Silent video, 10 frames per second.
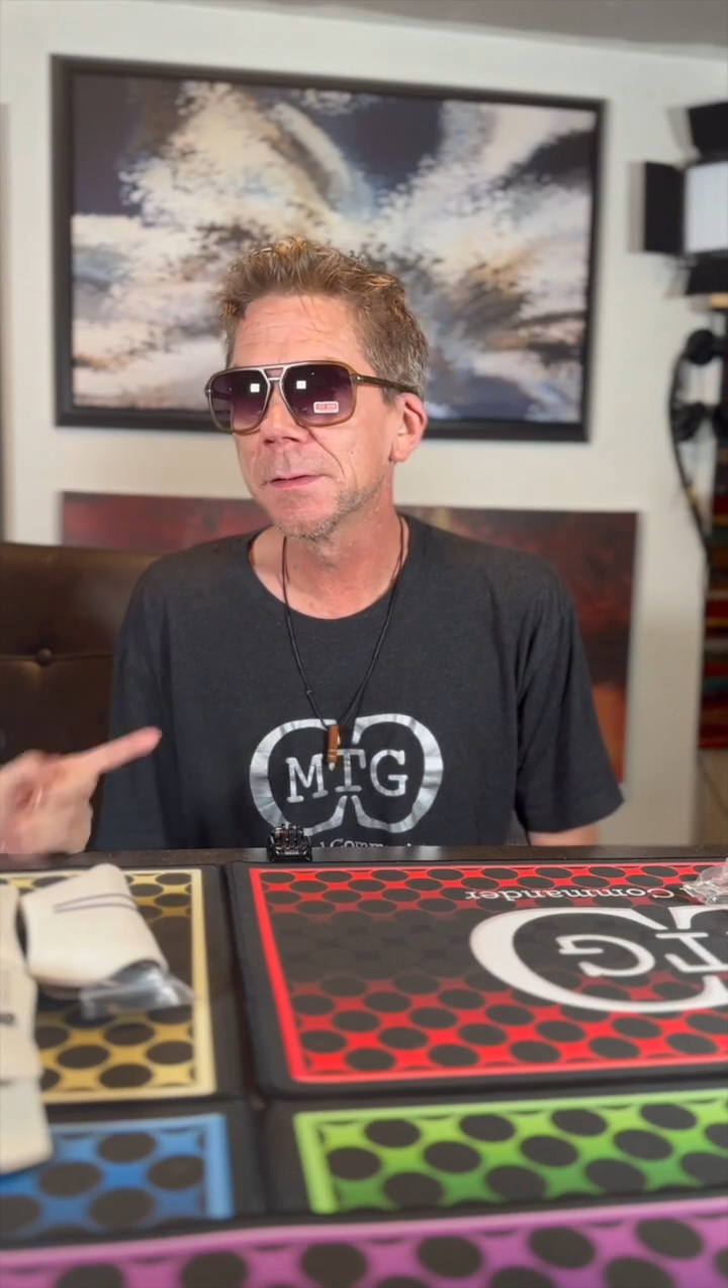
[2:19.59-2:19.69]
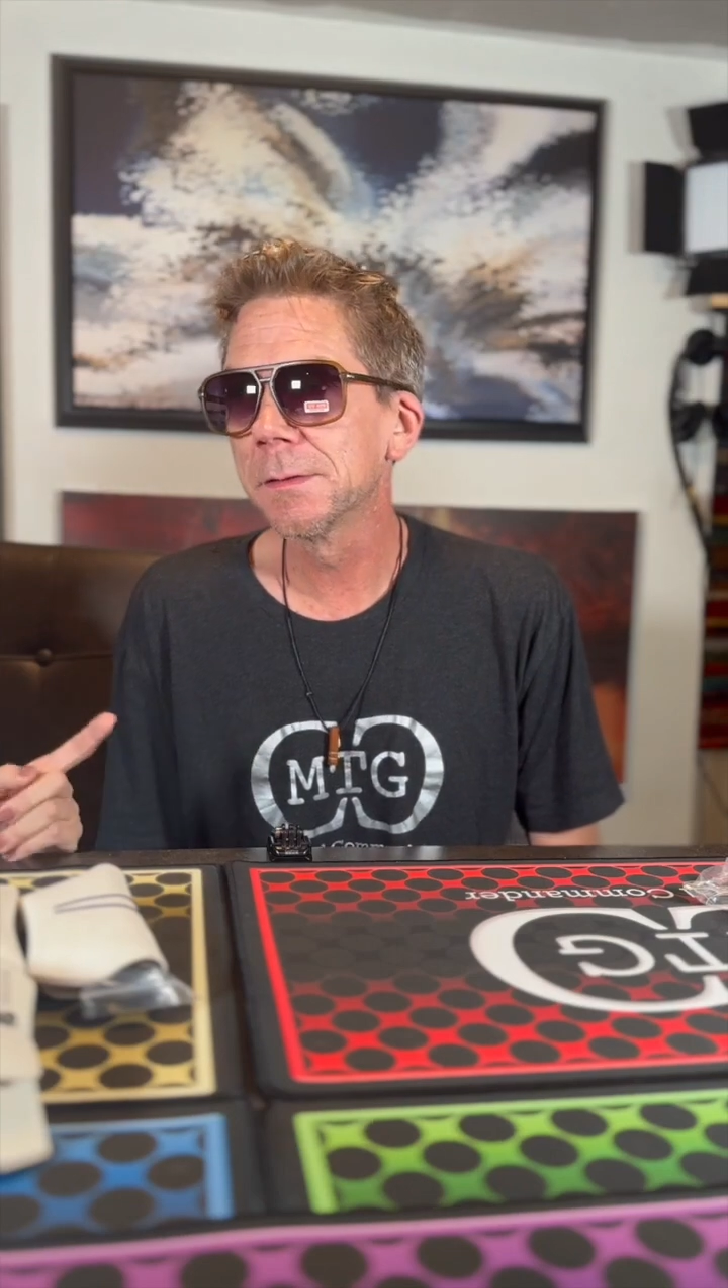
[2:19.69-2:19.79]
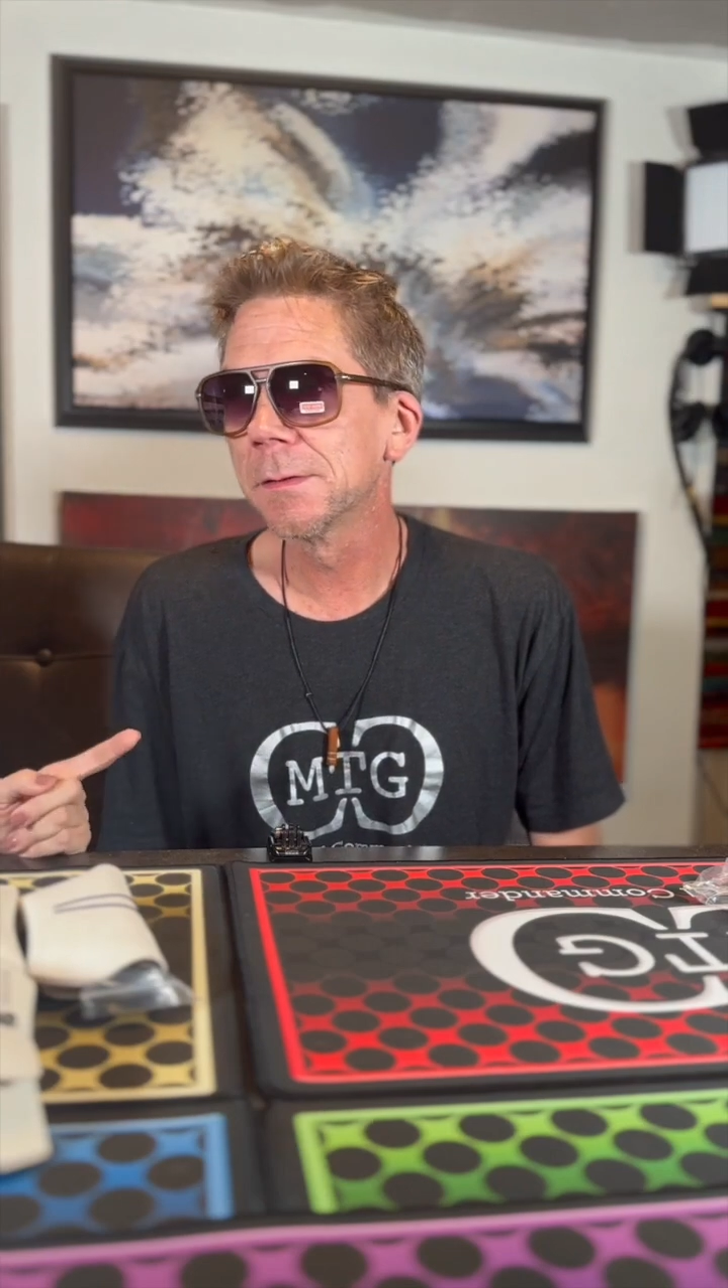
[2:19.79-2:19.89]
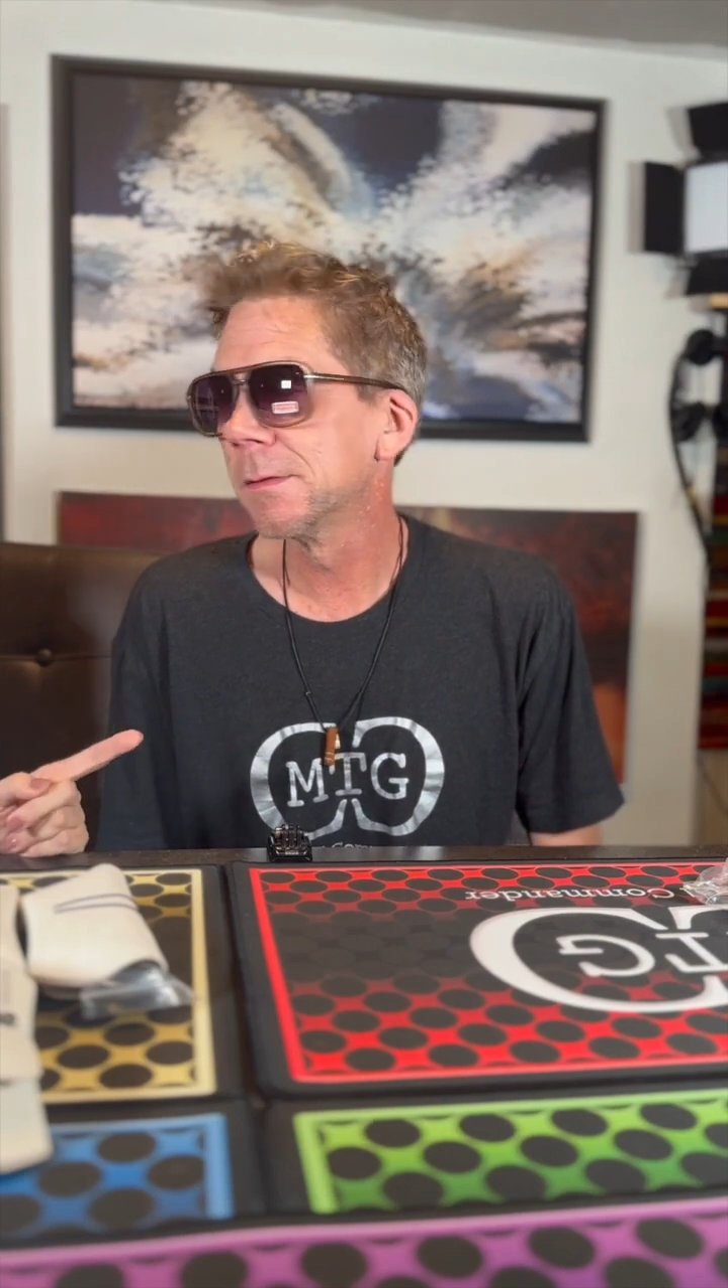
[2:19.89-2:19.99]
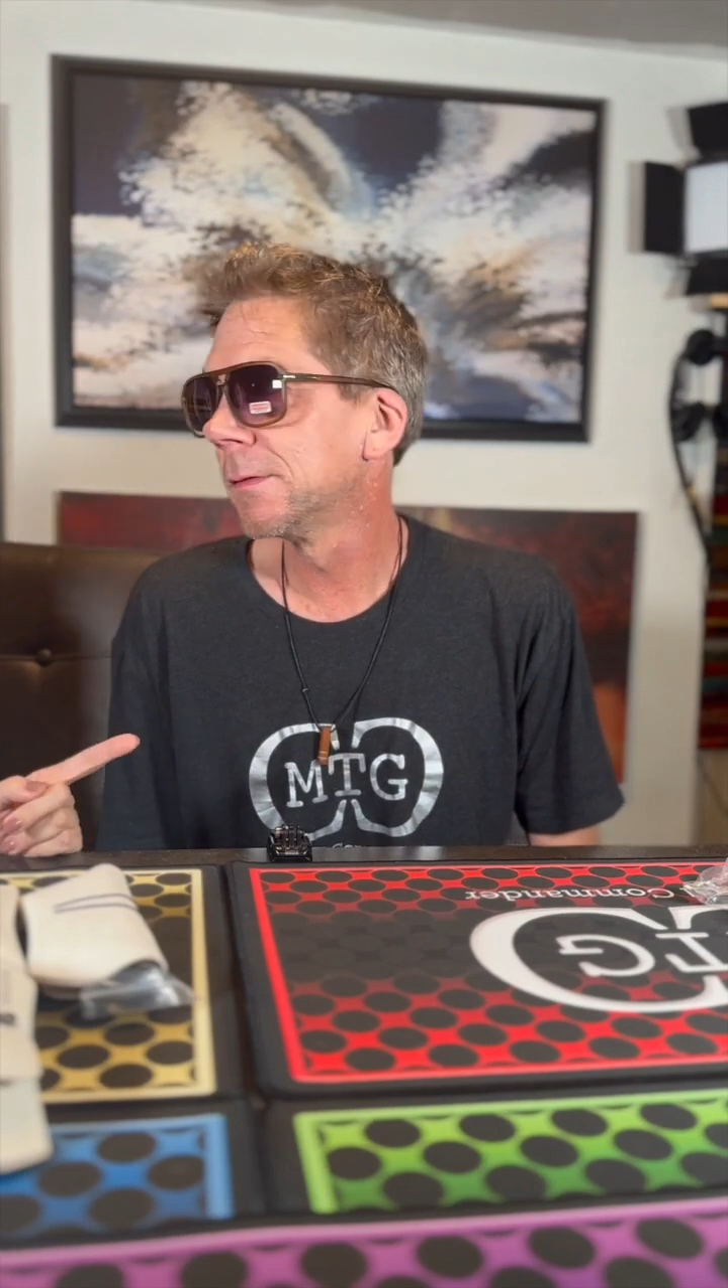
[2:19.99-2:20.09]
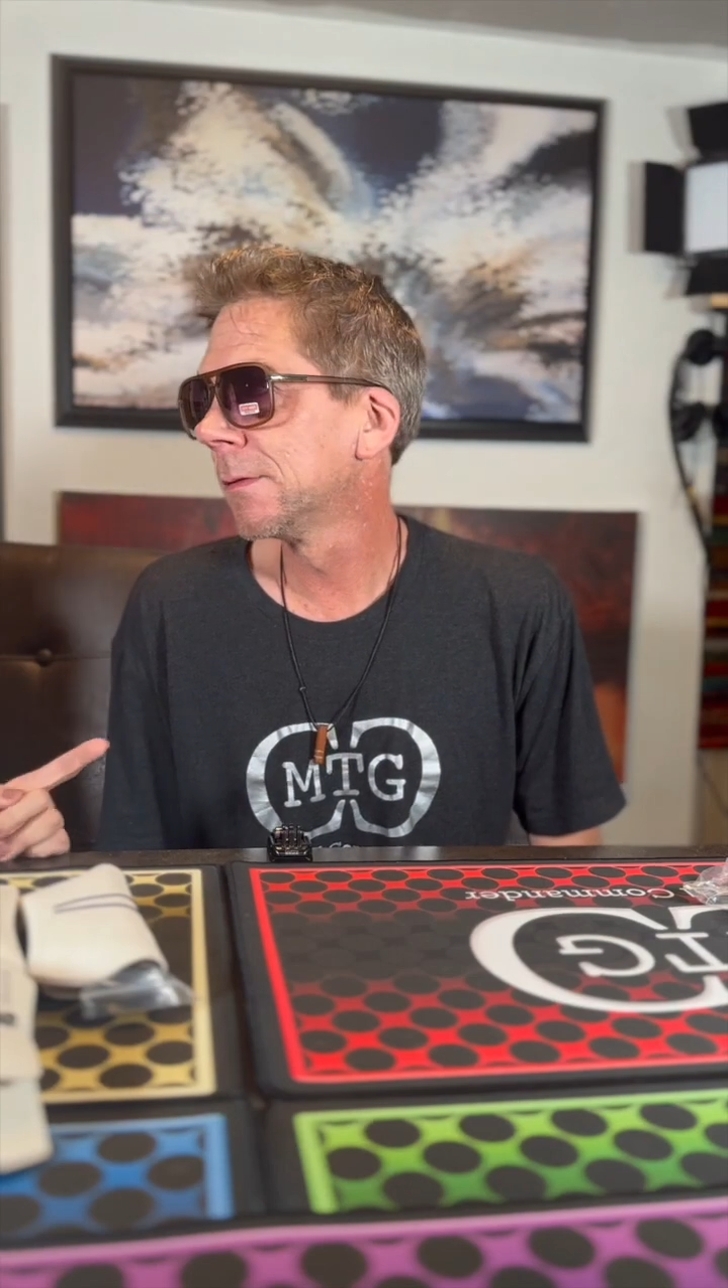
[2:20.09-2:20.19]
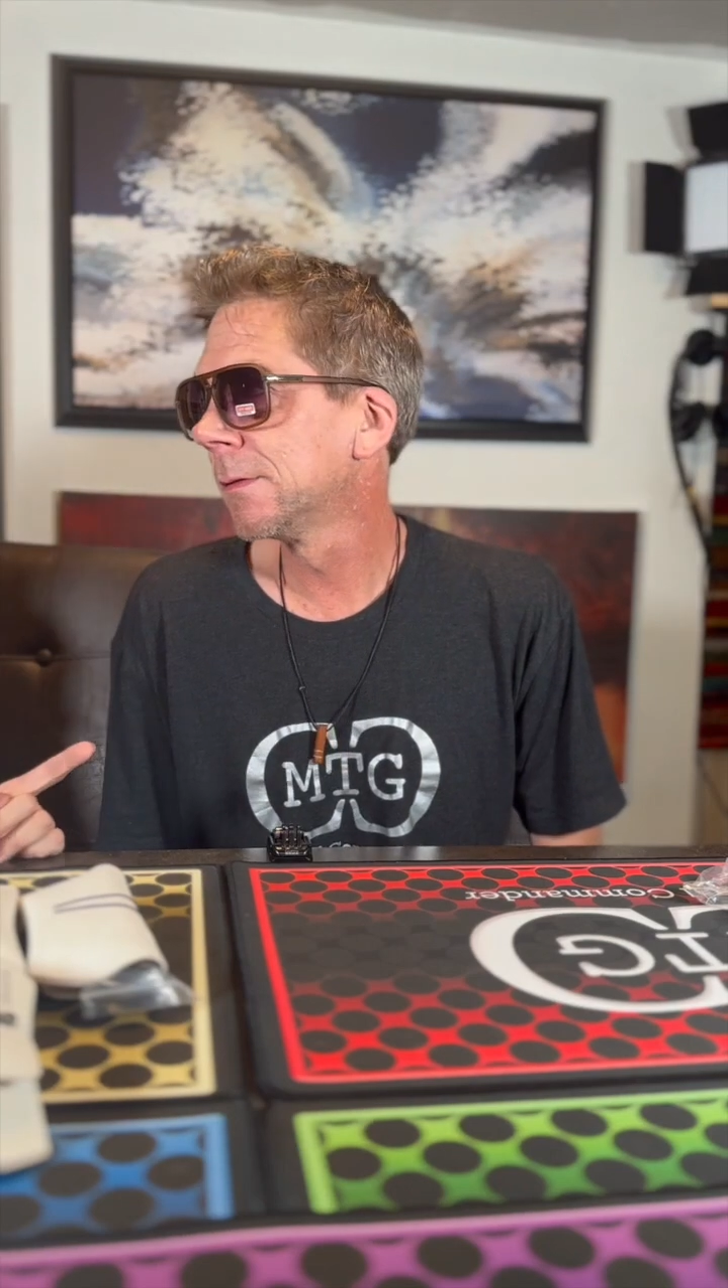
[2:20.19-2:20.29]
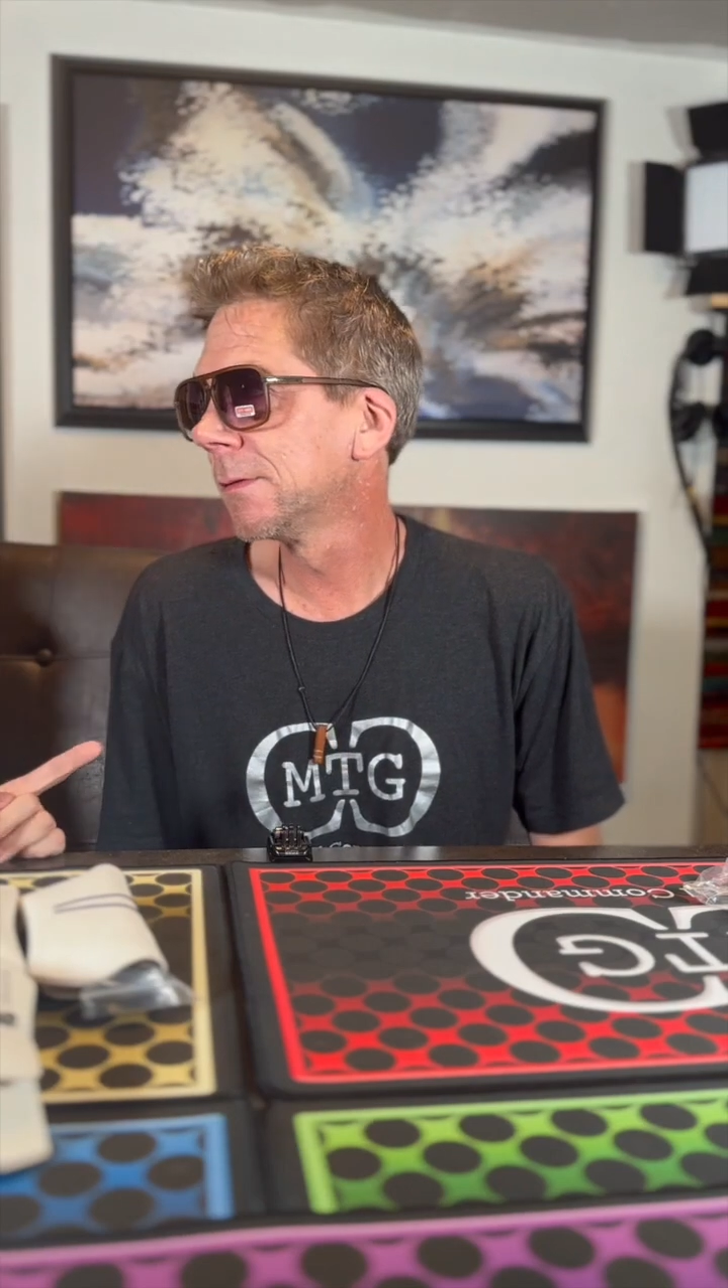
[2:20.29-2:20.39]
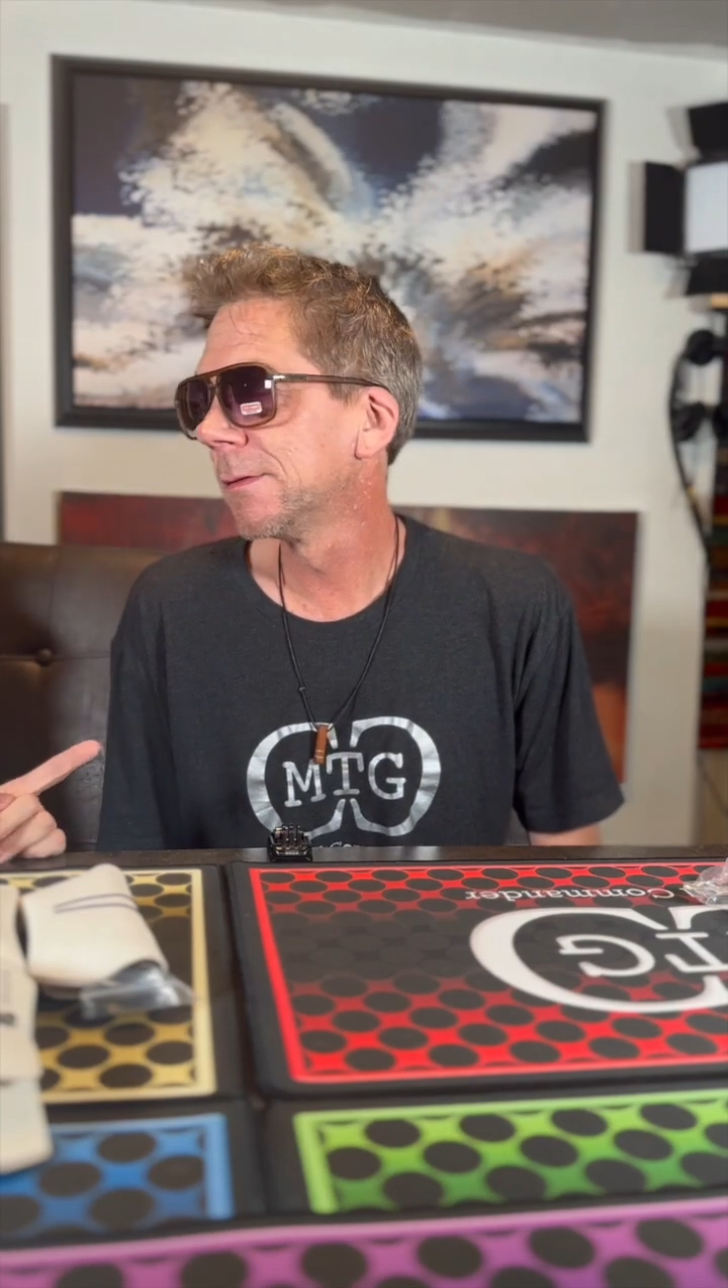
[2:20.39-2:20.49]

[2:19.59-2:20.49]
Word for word: really are.